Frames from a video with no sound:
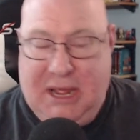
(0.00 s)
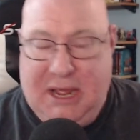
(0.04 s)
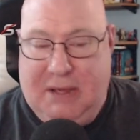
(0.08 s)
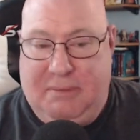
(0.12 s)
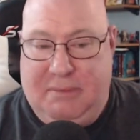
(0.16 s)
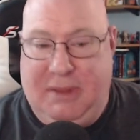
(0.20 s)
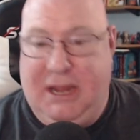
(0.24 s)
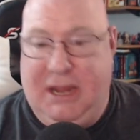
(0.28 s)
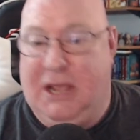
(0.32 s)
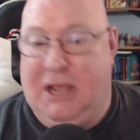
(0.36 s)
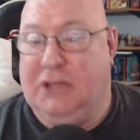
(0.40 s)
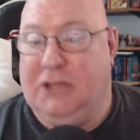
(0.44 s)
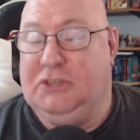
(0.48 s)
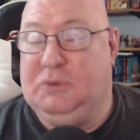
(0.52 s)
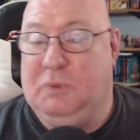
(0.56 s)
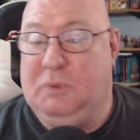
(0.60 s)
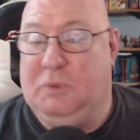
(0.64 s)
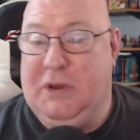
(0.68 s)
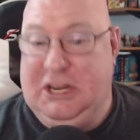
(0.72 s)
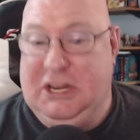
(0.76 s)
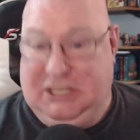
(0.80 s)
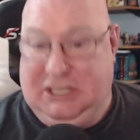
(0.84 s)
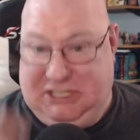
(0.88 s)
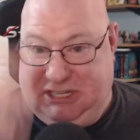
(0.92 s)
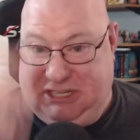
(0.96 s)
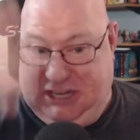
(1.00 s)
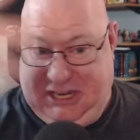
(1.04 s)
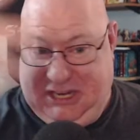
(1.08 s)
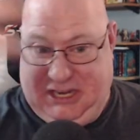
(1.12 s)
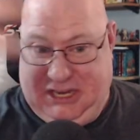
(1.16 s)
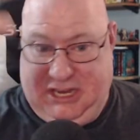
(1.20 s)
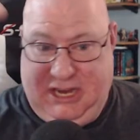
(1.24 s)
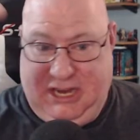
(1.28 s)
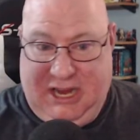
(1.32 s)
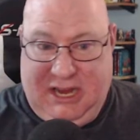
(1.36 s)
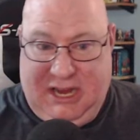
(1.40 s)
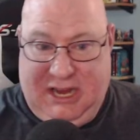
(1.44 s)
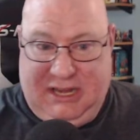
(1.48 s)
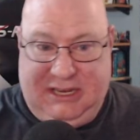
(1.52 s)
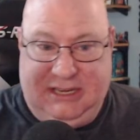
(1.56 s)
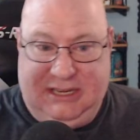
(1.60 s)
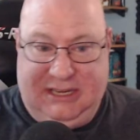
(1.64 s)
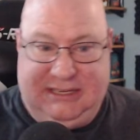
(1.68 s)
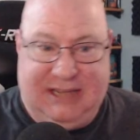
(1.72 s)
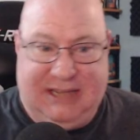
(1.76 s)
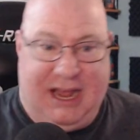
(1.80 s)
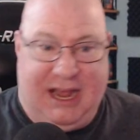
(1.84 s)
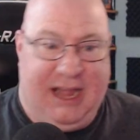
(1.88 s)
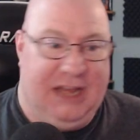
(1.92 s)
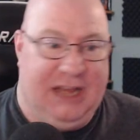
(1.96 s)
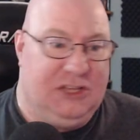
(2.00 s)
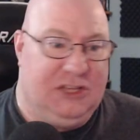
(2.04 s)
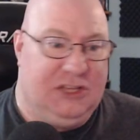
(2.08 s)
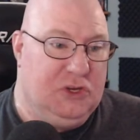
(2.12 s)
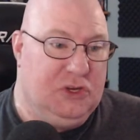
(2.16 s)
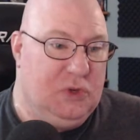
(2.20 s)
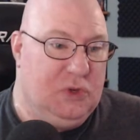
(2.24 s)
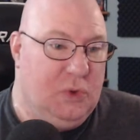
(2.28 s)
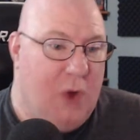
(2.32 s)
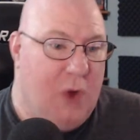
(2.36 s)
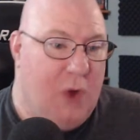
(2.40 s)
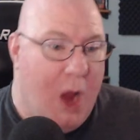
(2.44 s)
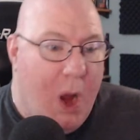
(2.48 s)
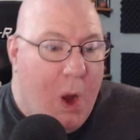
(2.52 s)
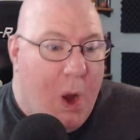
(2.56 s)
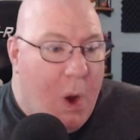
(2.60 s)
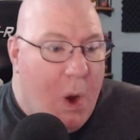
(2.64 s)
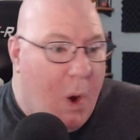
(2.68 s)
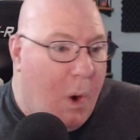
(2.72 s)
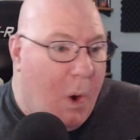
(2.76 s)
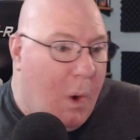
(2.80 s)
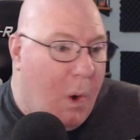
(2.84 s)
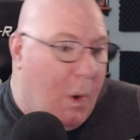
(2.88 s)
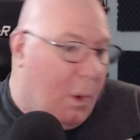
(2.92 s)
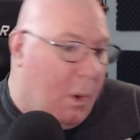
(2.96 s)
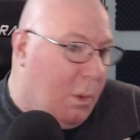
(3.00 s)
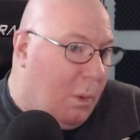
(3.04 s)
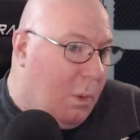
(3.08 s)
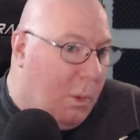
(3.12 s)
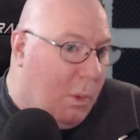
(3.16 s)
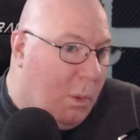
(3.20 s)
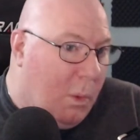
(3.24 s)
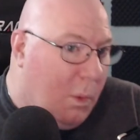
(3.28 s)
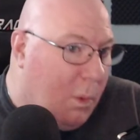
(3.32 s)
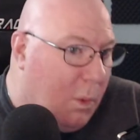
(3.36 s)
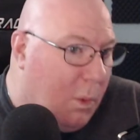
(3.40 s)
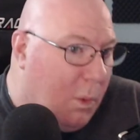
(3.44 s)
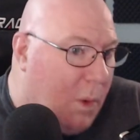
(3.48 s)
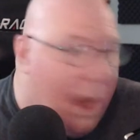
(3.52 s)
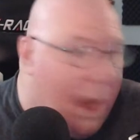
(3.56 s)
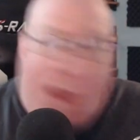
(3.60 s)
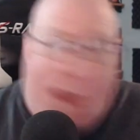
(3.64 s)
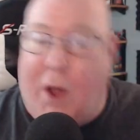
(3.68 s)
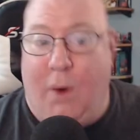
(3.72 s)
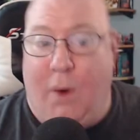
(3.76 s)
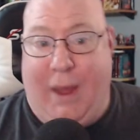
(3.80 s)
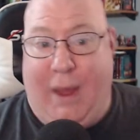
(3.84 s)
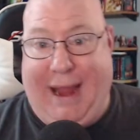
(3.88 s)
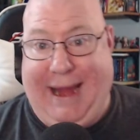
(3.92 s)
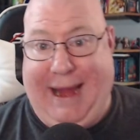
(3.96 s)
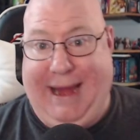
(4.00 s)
because Wilson decided to walk away.